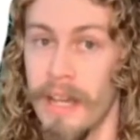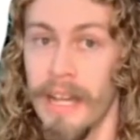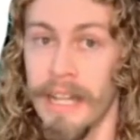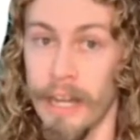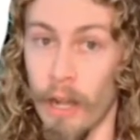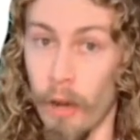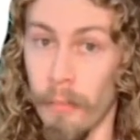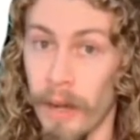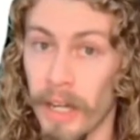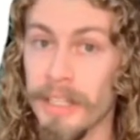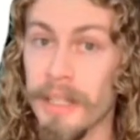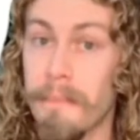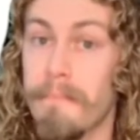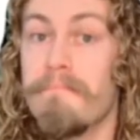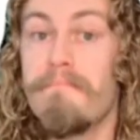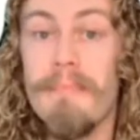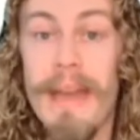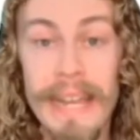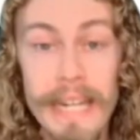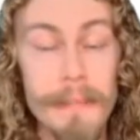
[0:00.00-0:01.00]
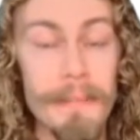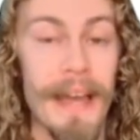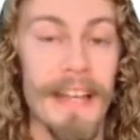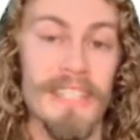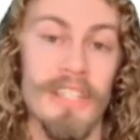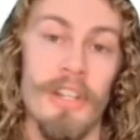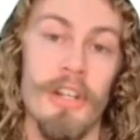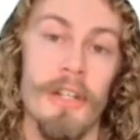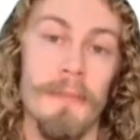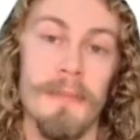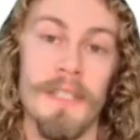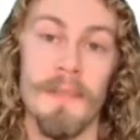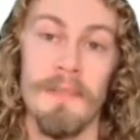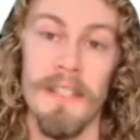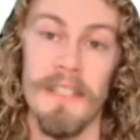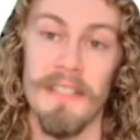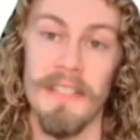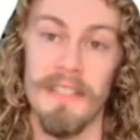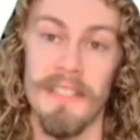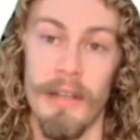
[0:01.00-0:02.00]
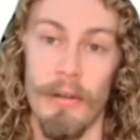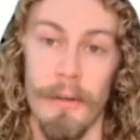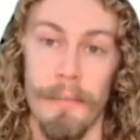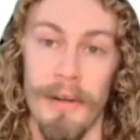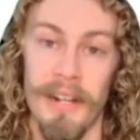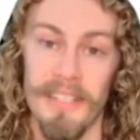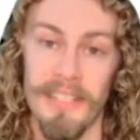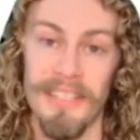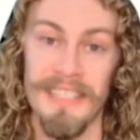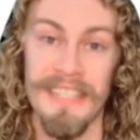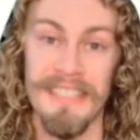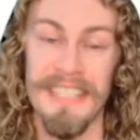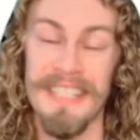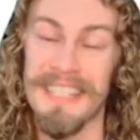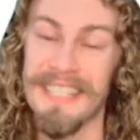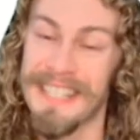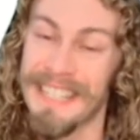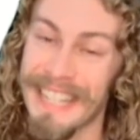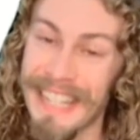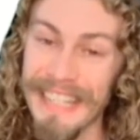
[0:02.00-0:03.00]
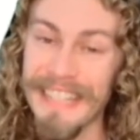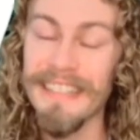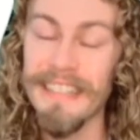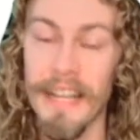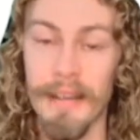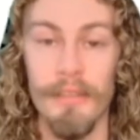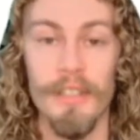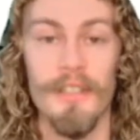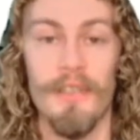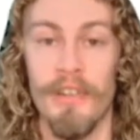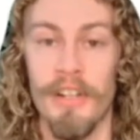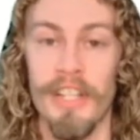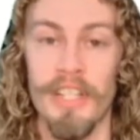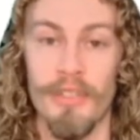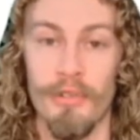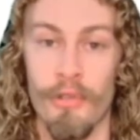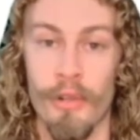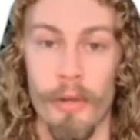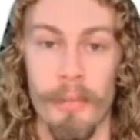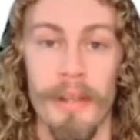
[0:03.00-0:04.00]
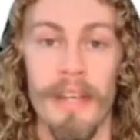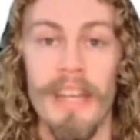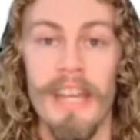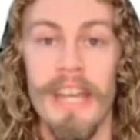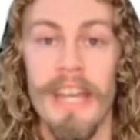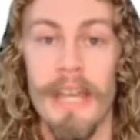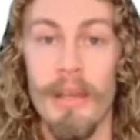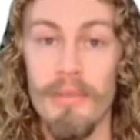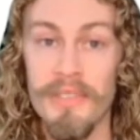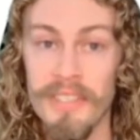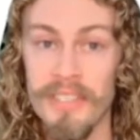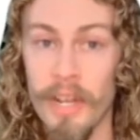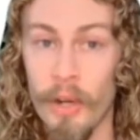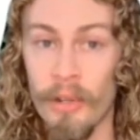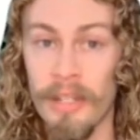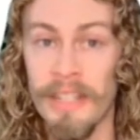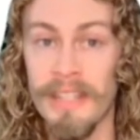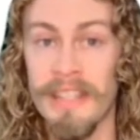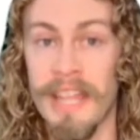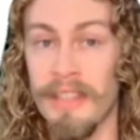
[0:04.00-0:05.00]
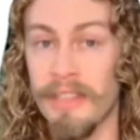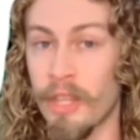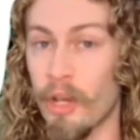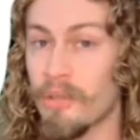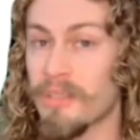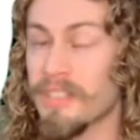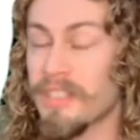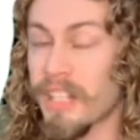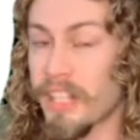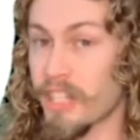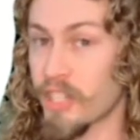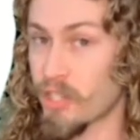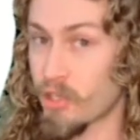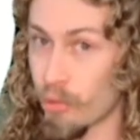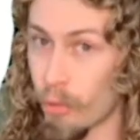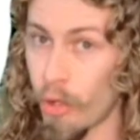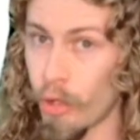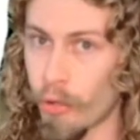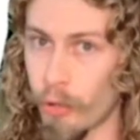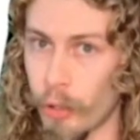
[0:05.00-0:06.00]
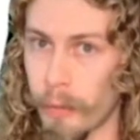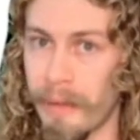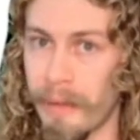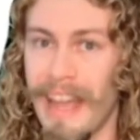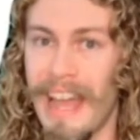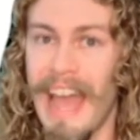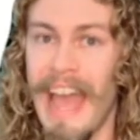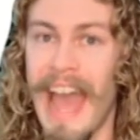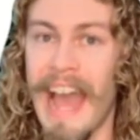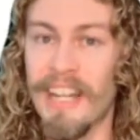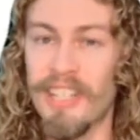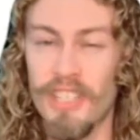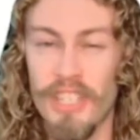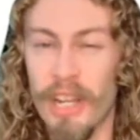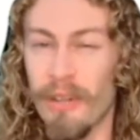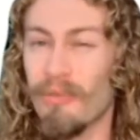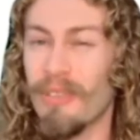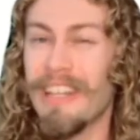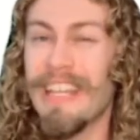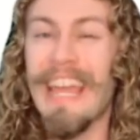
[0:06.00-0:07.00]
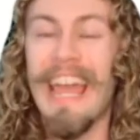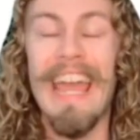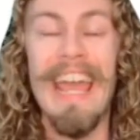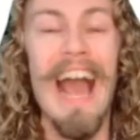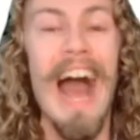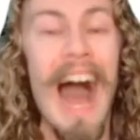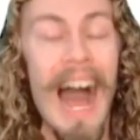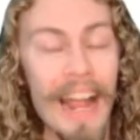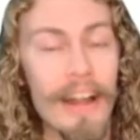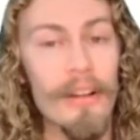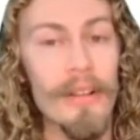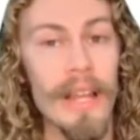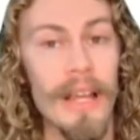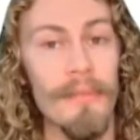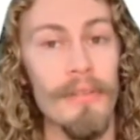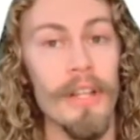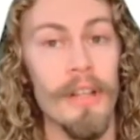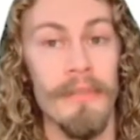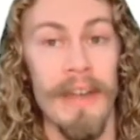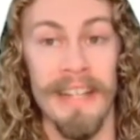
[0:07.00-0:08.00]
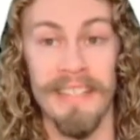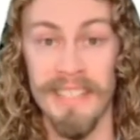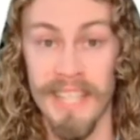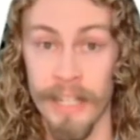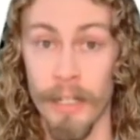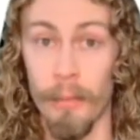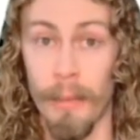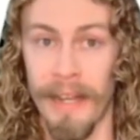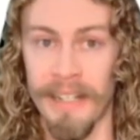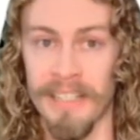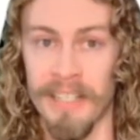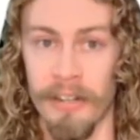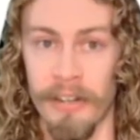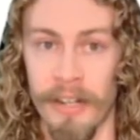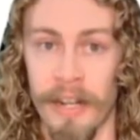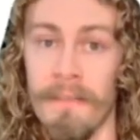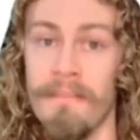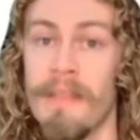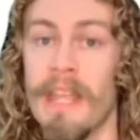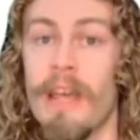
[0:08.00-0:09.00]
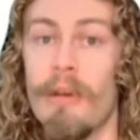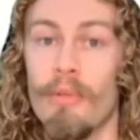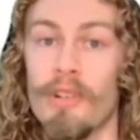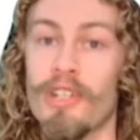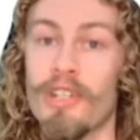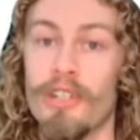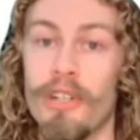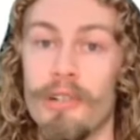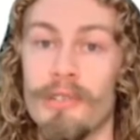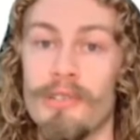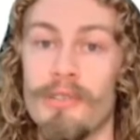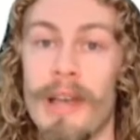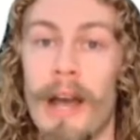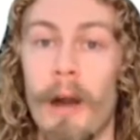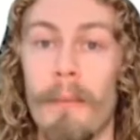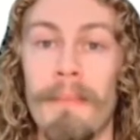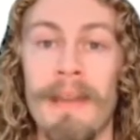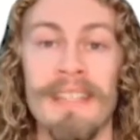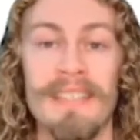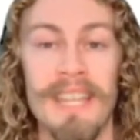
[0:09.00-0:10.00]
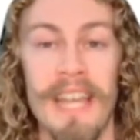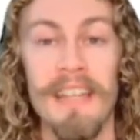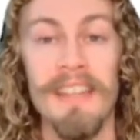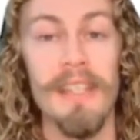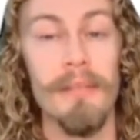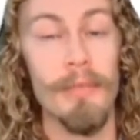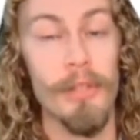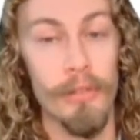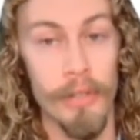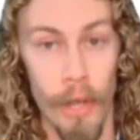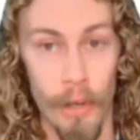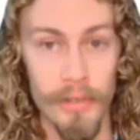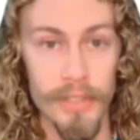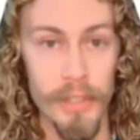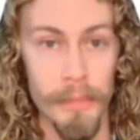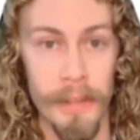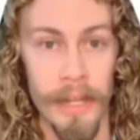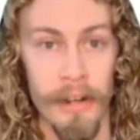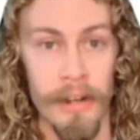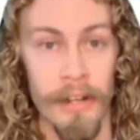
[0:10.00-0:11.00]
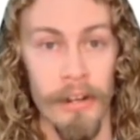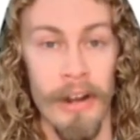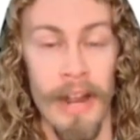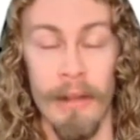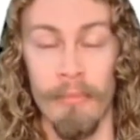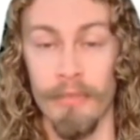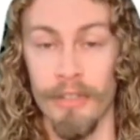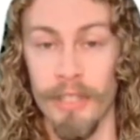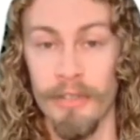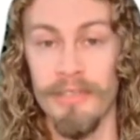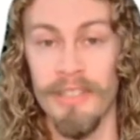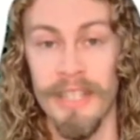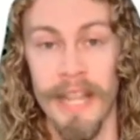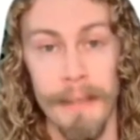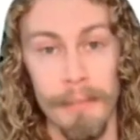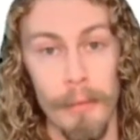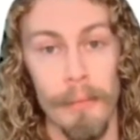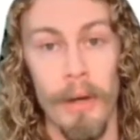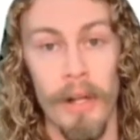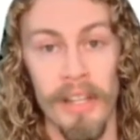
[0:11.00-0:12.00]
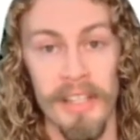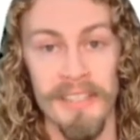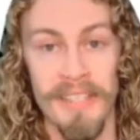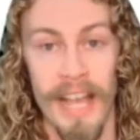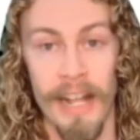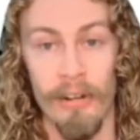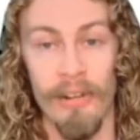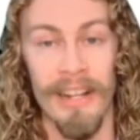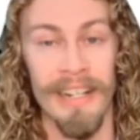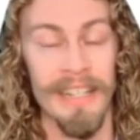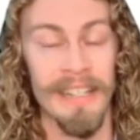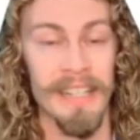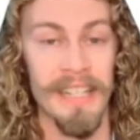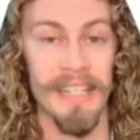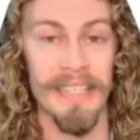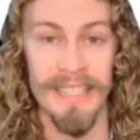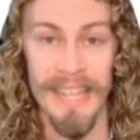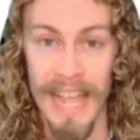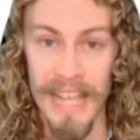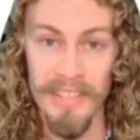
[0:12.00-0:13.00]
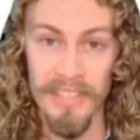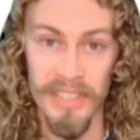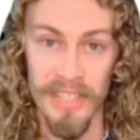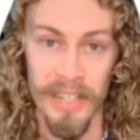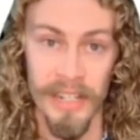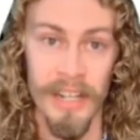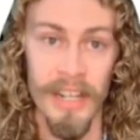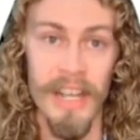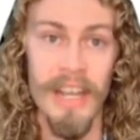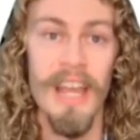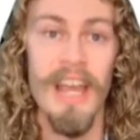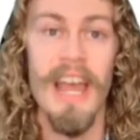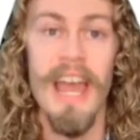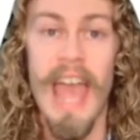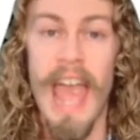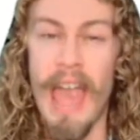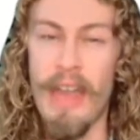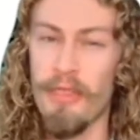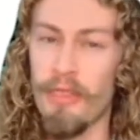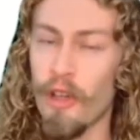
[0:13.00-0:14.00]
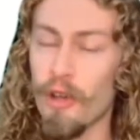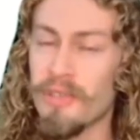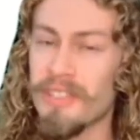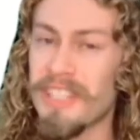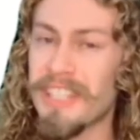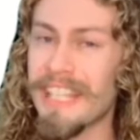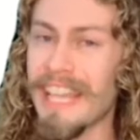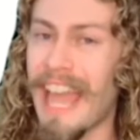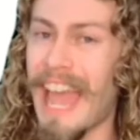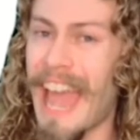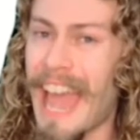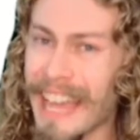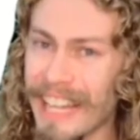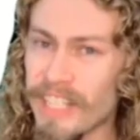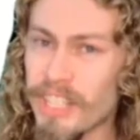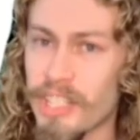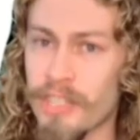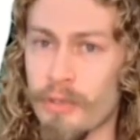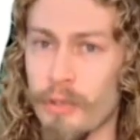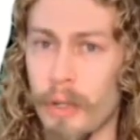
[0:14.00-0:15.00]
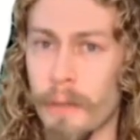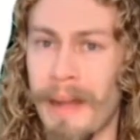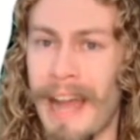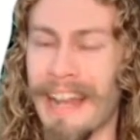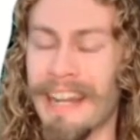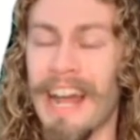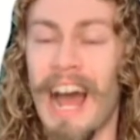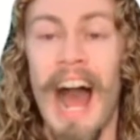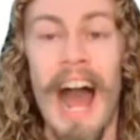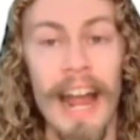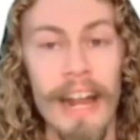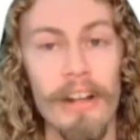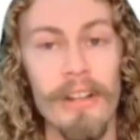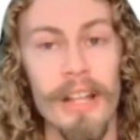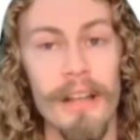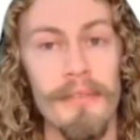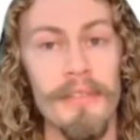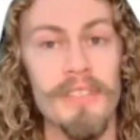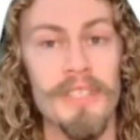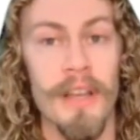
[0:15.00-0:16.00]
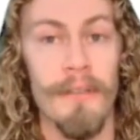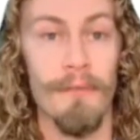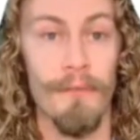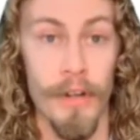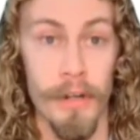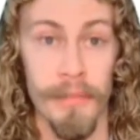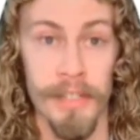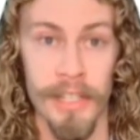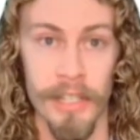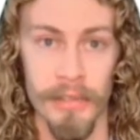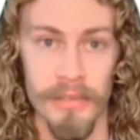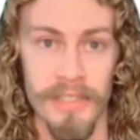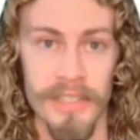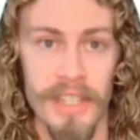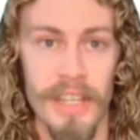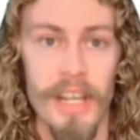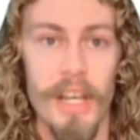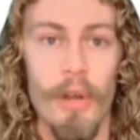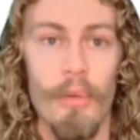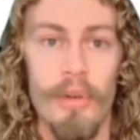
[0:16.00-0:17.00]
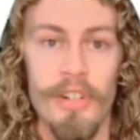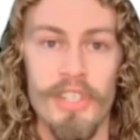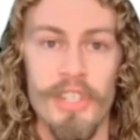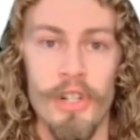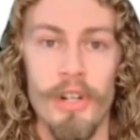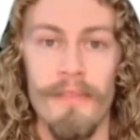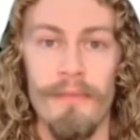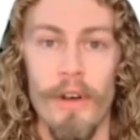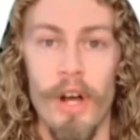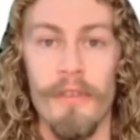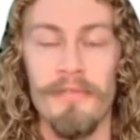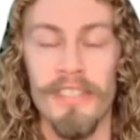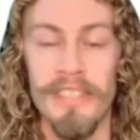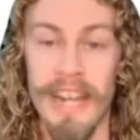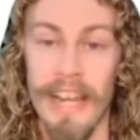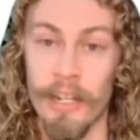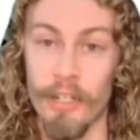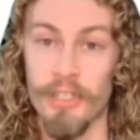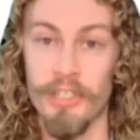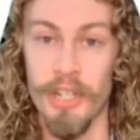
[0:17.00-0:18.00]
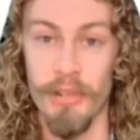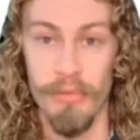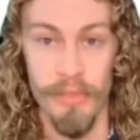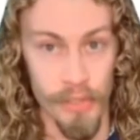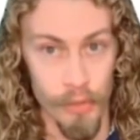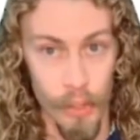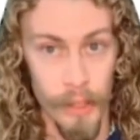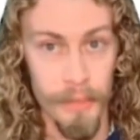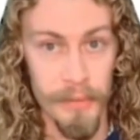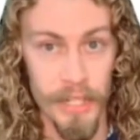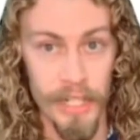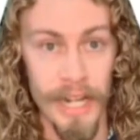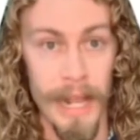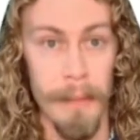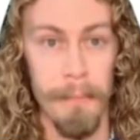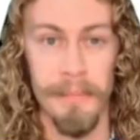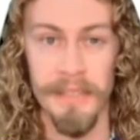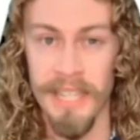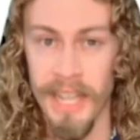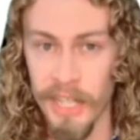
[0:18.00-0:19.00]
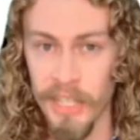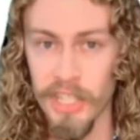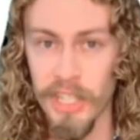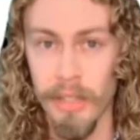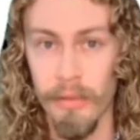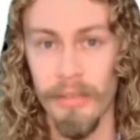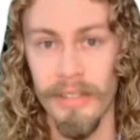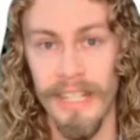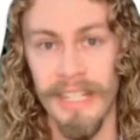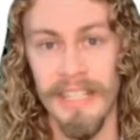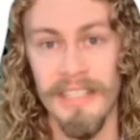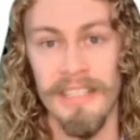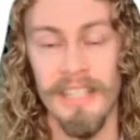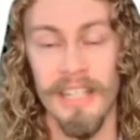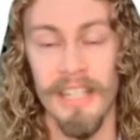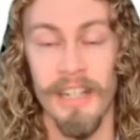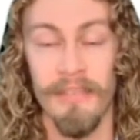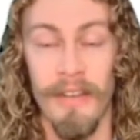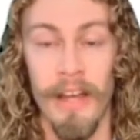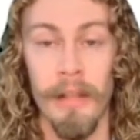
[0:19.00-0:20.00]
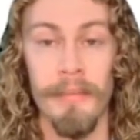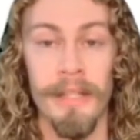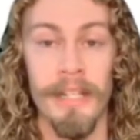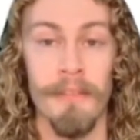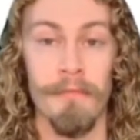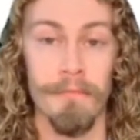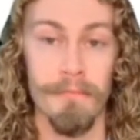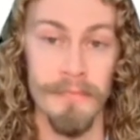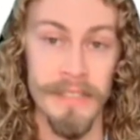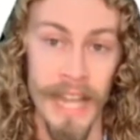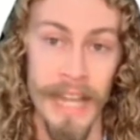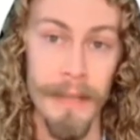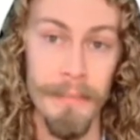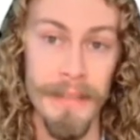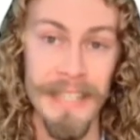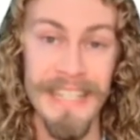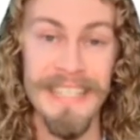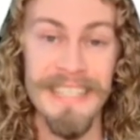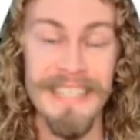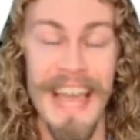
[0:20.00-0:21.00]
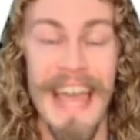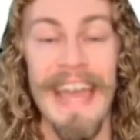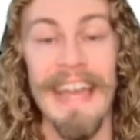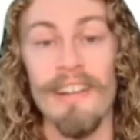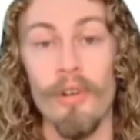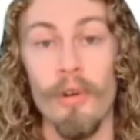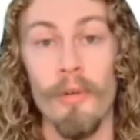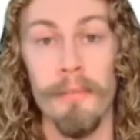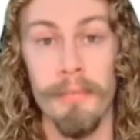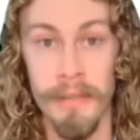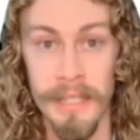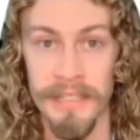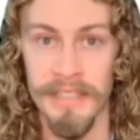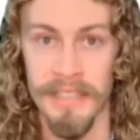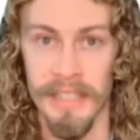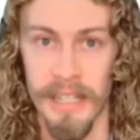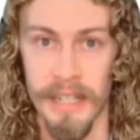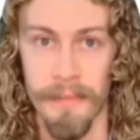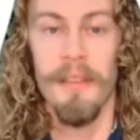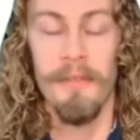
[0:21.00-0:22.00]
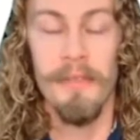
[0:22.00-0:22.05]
Now, among the many bacterial species that were present at distinct levels for each group, it was noted that those in the control group had generally a higher level of actinobacteria, which are known to help maintain the mucosal barrier and reduce lipopolysaccharide in the intestine, and those in the anxious group had higher levels of firmicutes, which are involved in energy resorption and potentially related to the development of diabetes and obesity.